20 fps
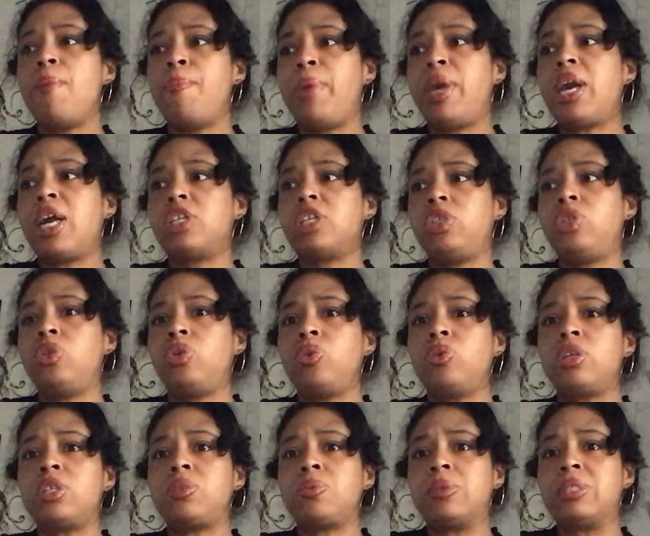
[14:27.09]
because you
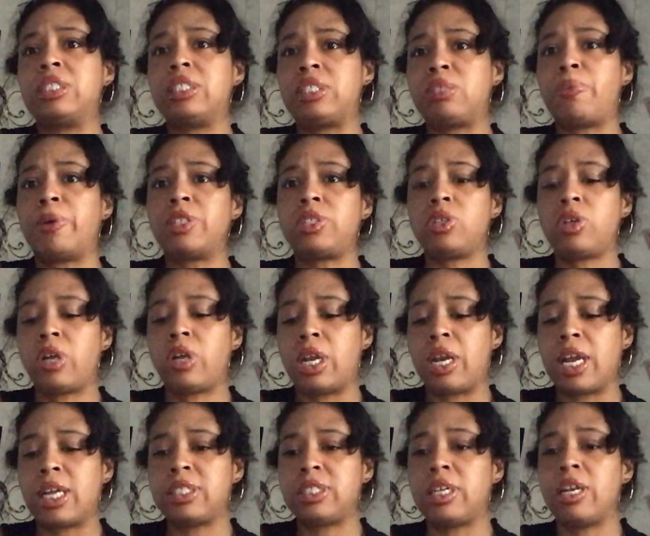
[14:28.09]
knew this was a special
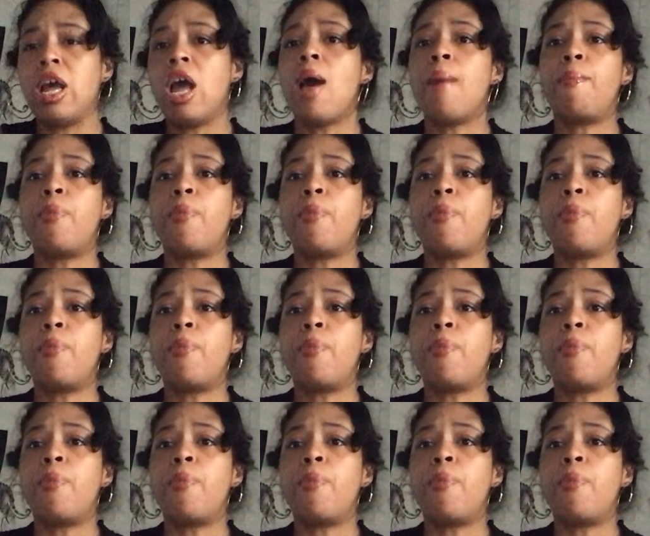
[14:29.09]
connection